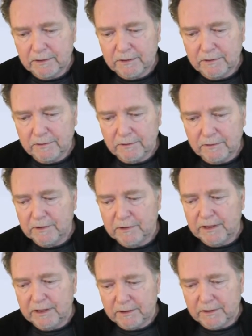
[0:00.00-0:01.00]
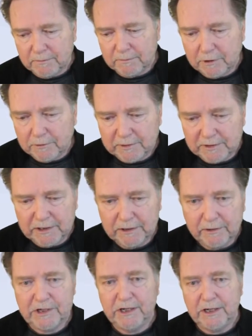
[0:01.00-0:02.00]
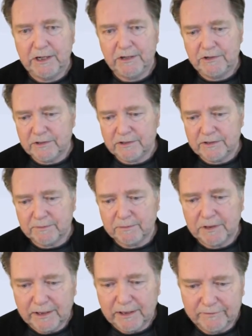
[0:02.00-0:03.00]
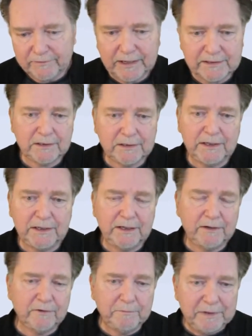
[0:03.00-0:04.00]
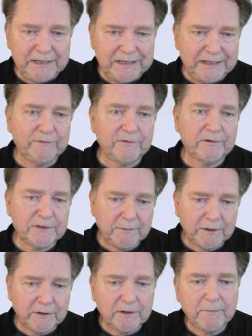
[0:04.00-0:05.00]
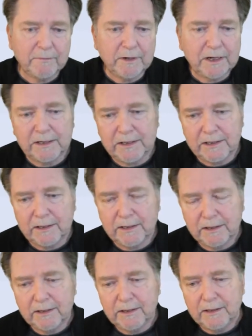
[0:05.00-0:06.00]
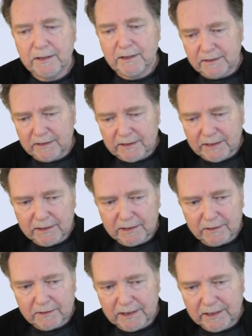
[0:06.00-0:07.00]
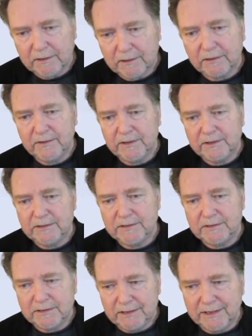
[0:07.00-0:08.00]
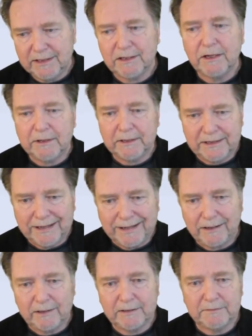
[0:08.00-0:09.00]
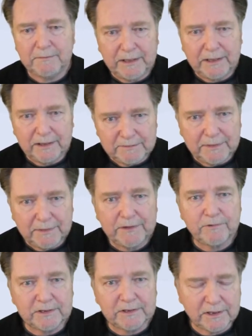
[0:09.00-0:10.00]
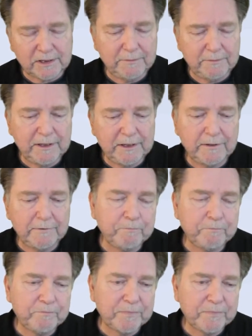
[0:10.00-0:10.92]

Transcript: you can create a momentary change in the supply of gasoline or beef or some other commodity. And then they can take all of this economic data, these metrics that come in,